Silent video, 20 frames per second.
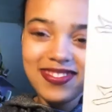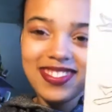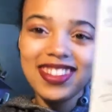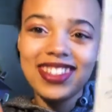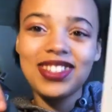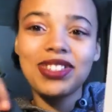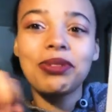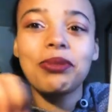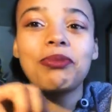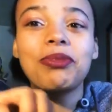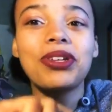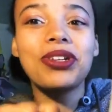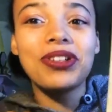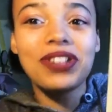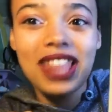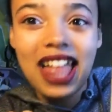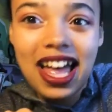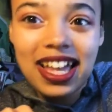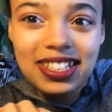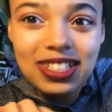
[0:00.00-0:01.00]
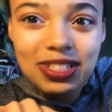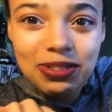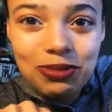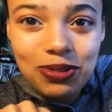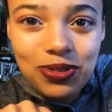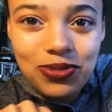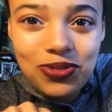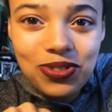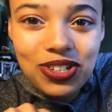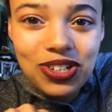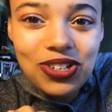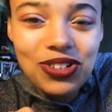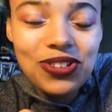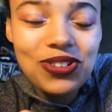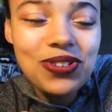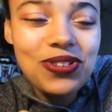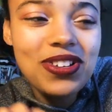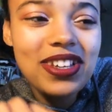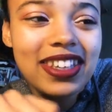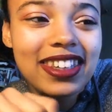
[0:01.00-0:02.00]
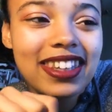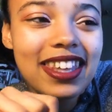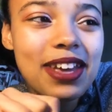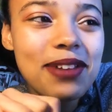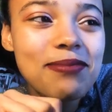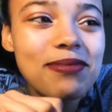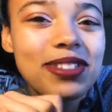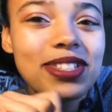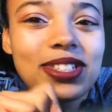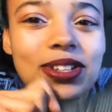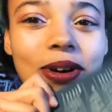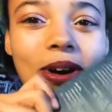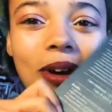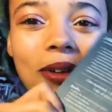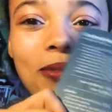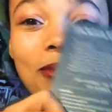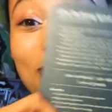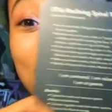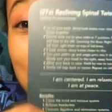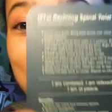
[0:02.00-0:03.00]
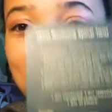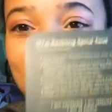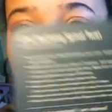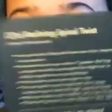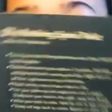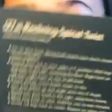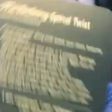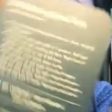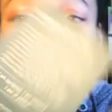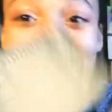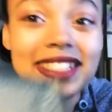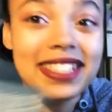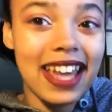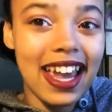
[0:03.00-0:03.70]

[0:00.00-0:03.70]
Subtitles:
this will be your last move when you're doing them, so I will do it last,